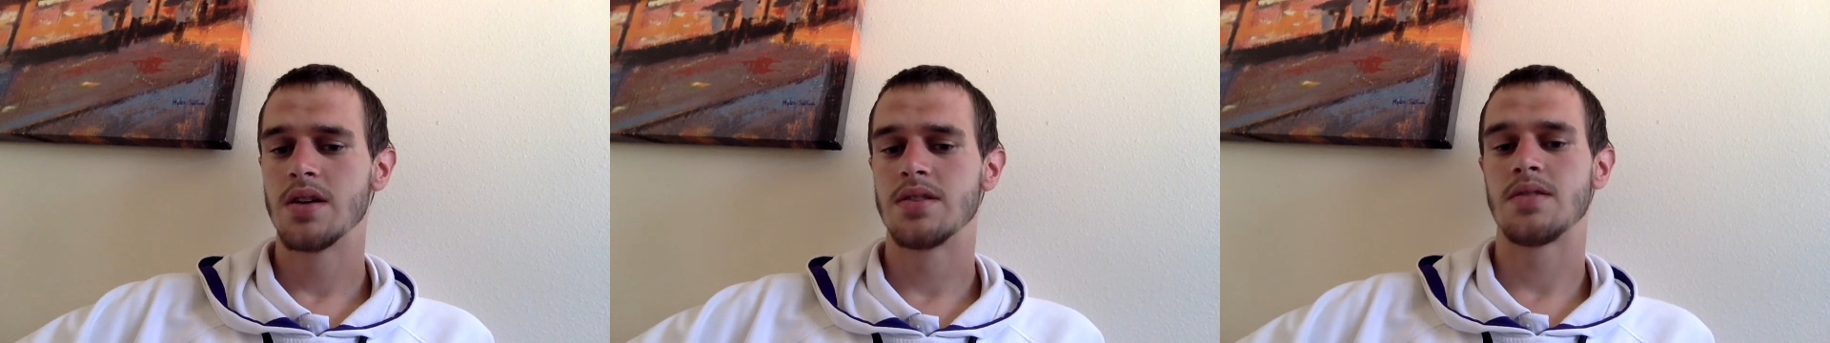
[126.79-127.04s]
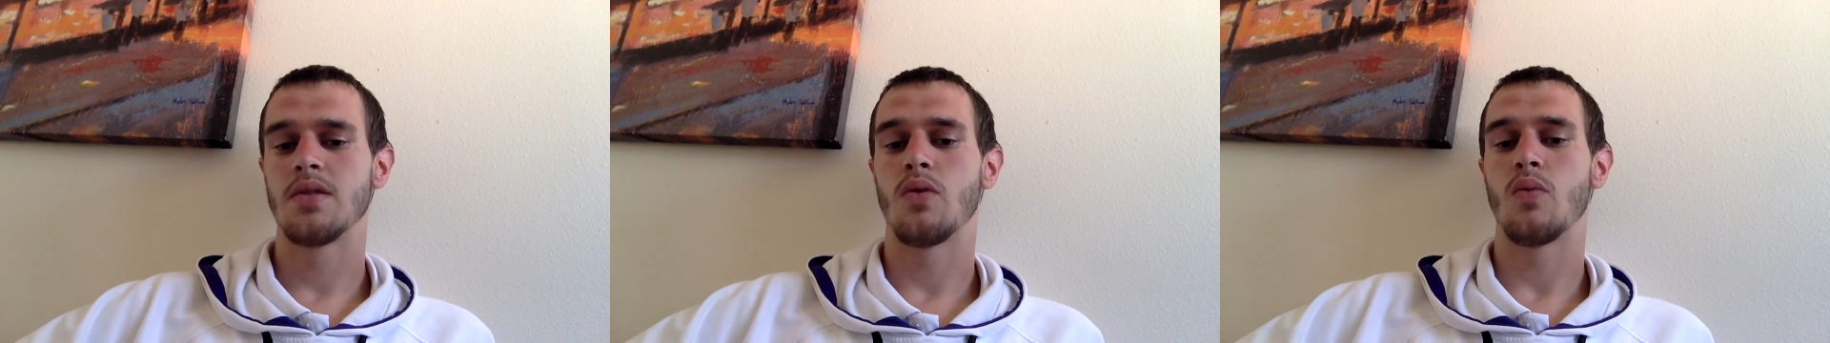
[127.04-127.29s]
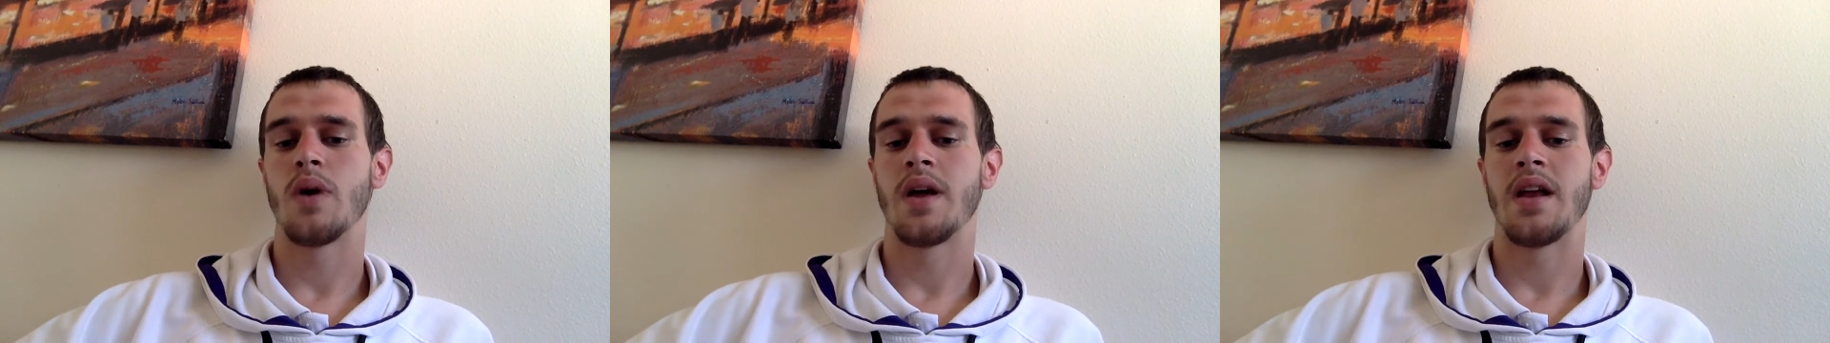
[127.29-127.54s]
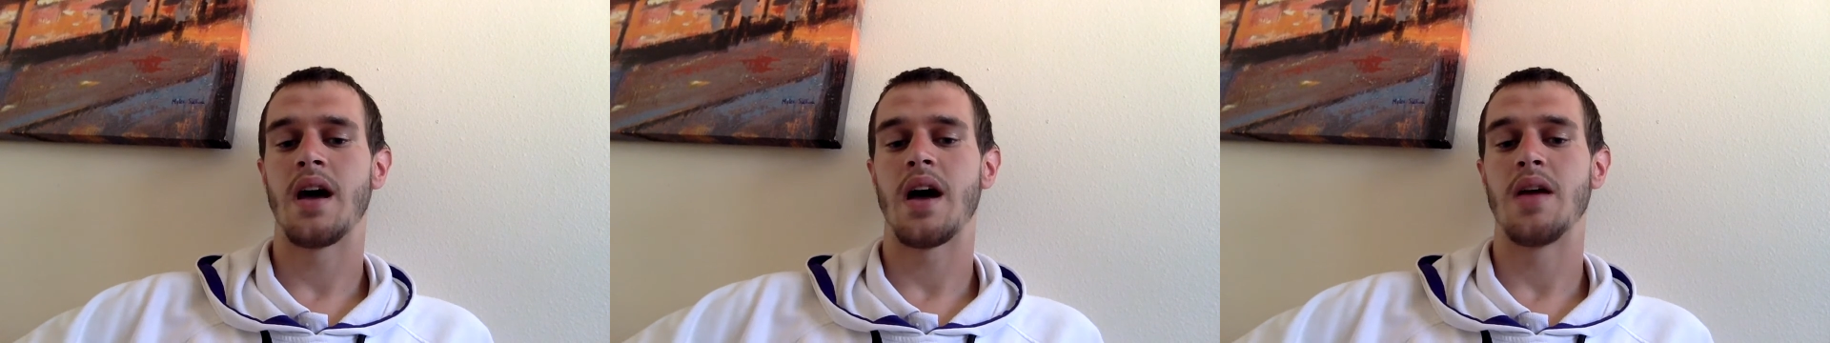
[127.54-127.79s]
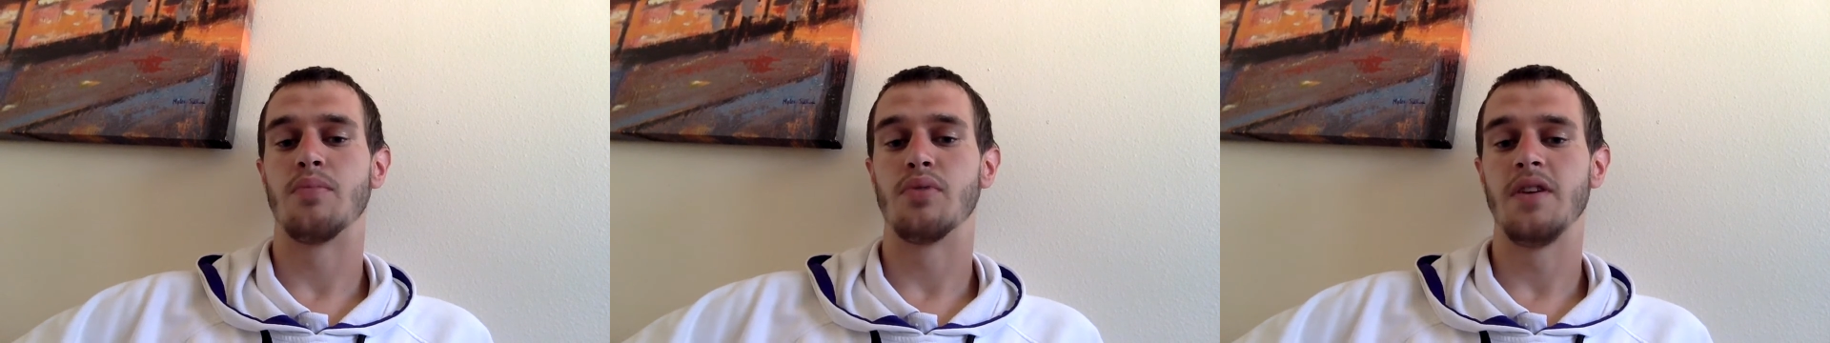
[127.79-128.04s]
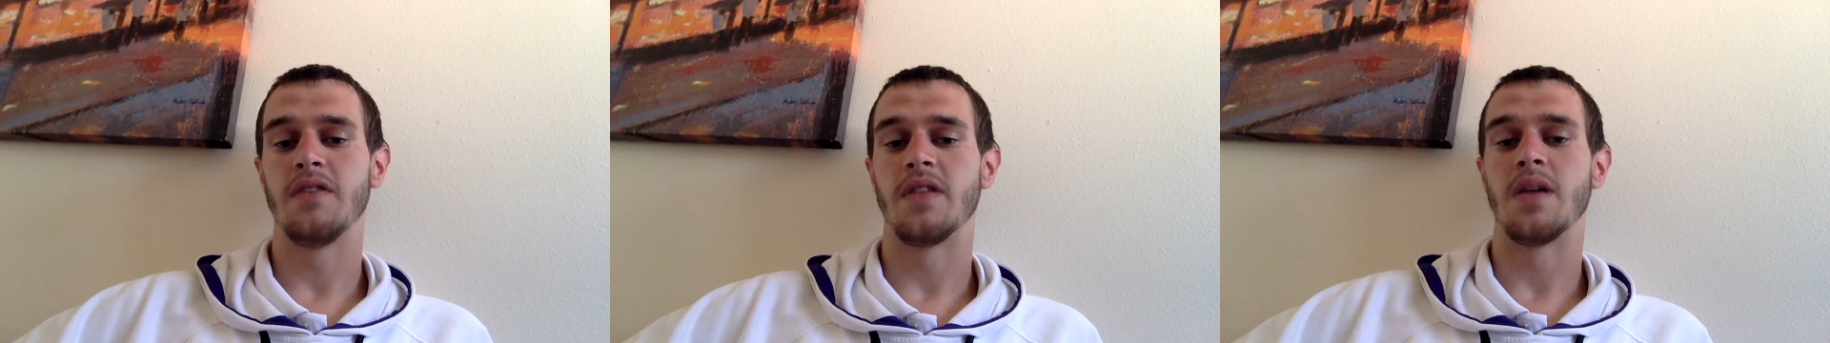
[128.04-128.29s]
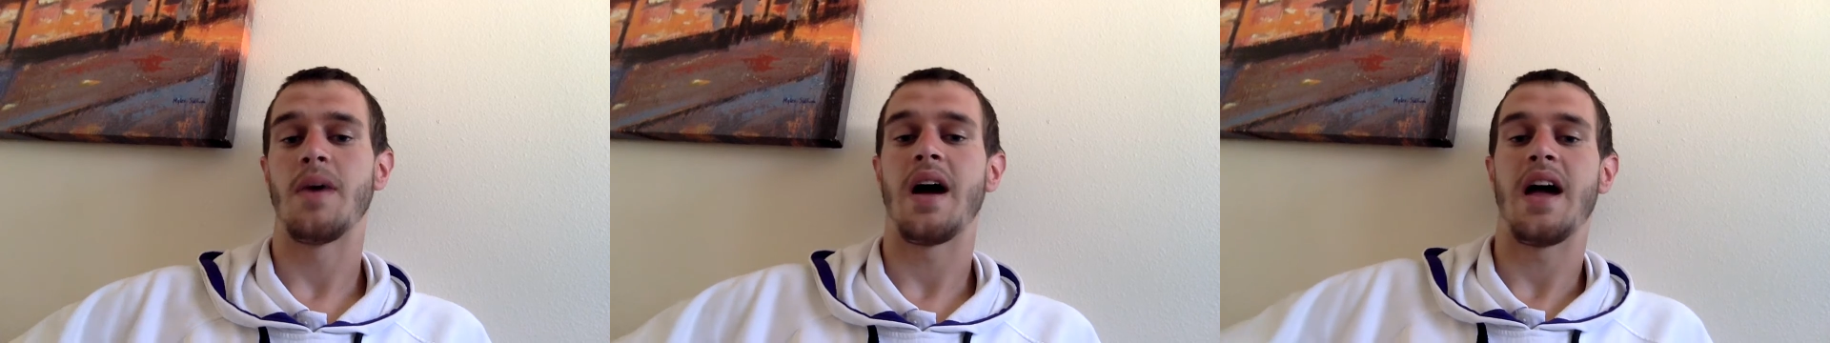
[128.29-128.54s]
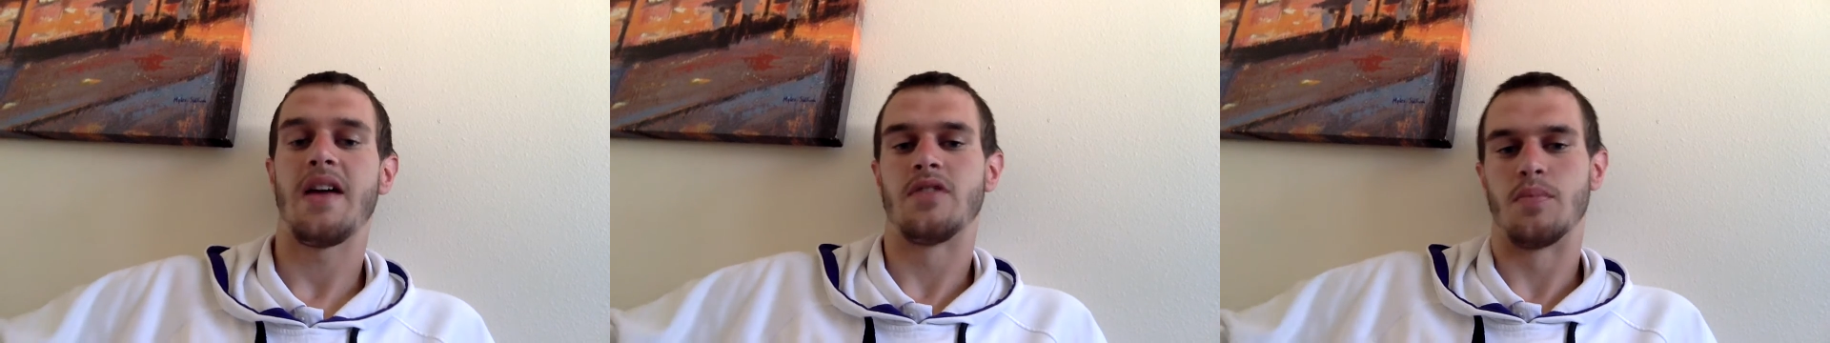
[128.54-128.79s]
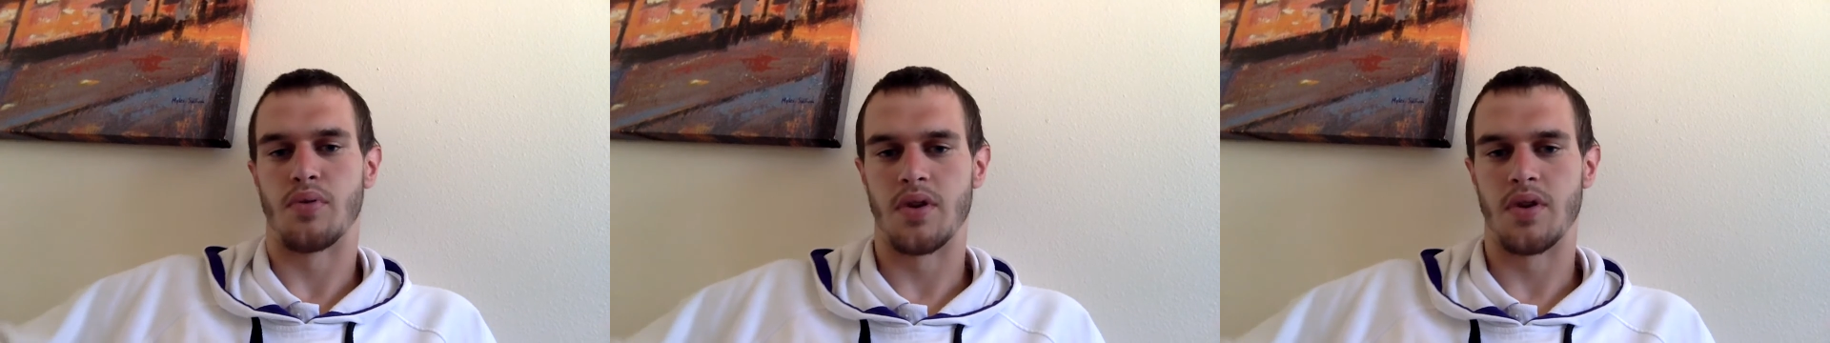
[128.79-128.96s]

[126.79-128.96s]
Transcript: so when I brief them I have to